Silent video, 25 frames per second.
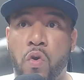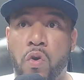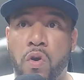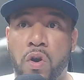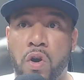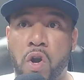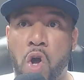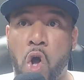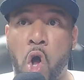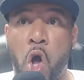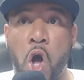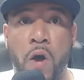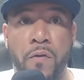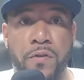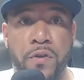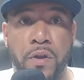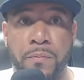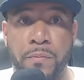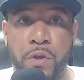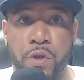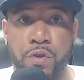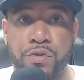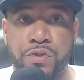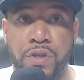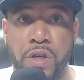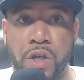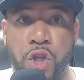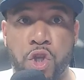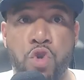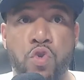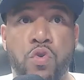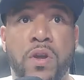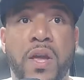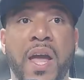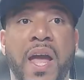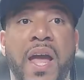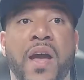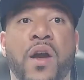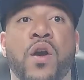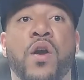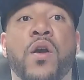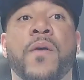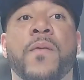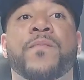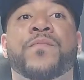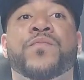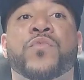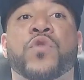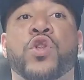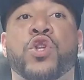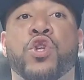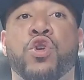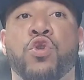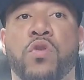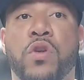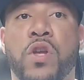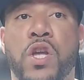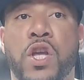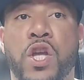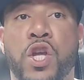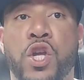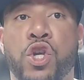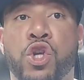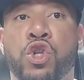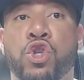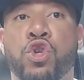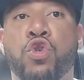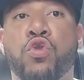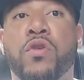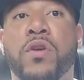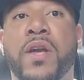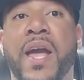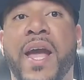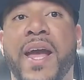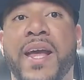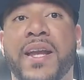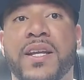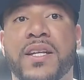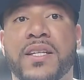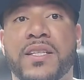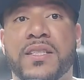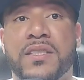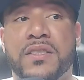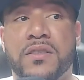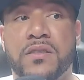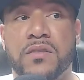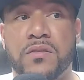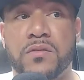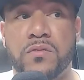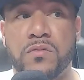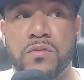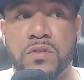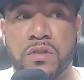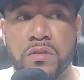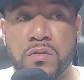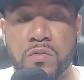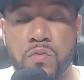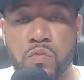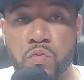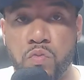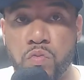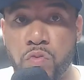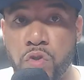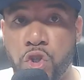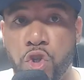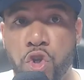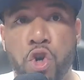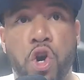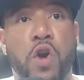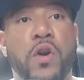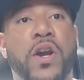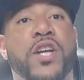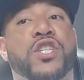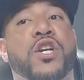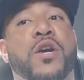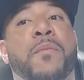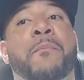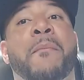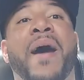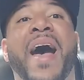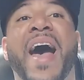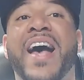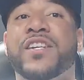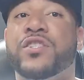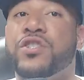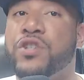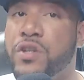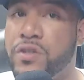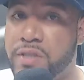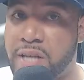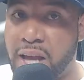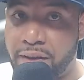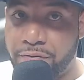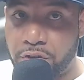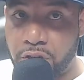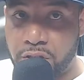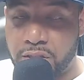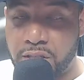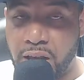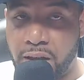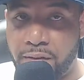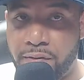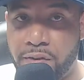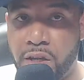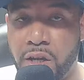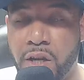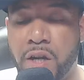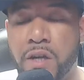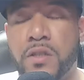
all of your music. You don't get your masters after 7 years.